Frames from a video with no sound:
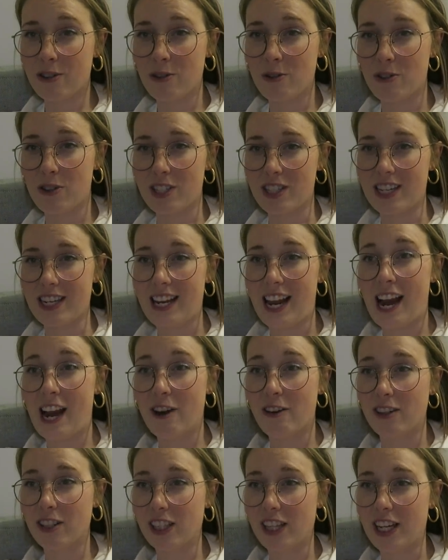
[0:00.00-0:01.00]
so it just
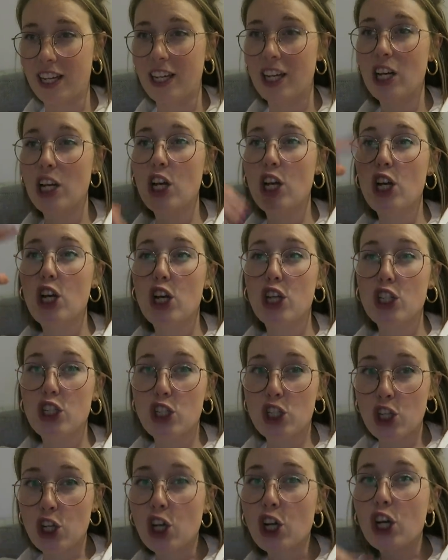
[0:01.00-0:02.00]
inherently
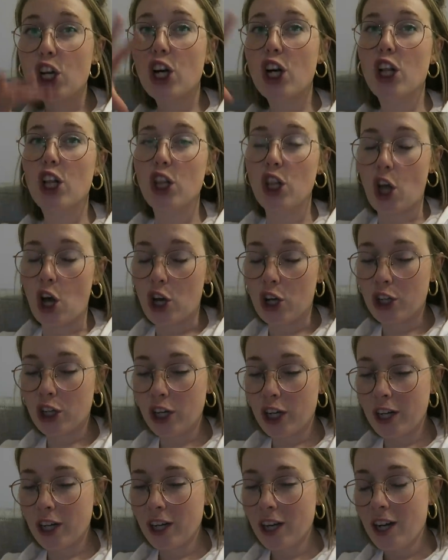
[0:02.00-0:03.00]
took
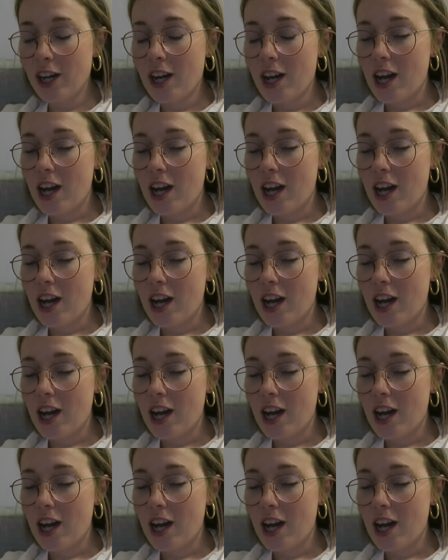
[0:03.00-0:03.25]
longer.